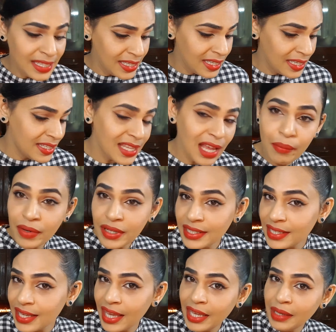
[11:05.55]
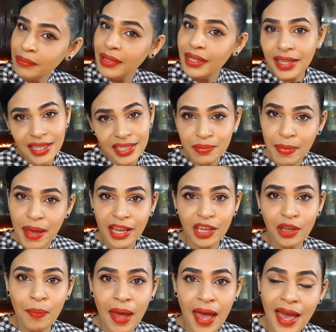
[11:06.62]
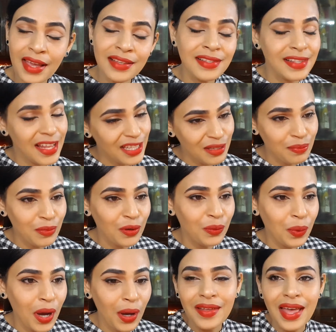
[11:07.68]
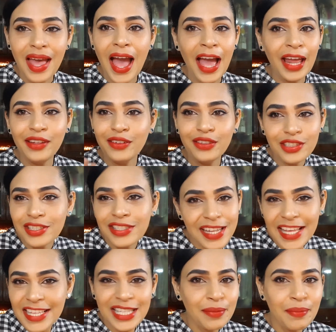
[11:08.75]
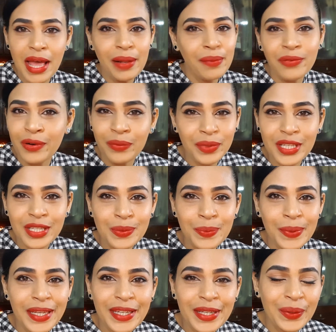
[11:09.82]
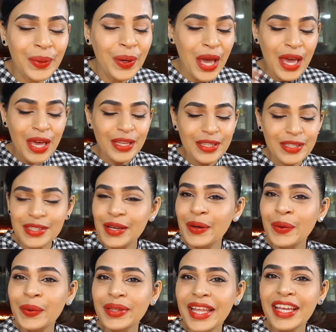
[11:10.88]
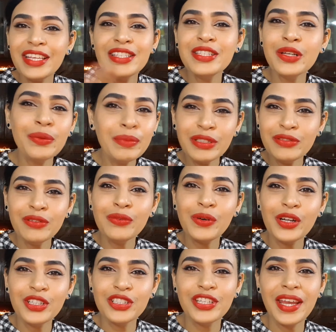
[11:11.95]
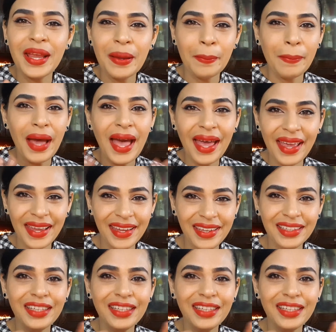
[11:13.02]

Summertime. Let's pack your bags. Let's move out and, you know, just take some help from this video. So thank you so much for watching. Bye.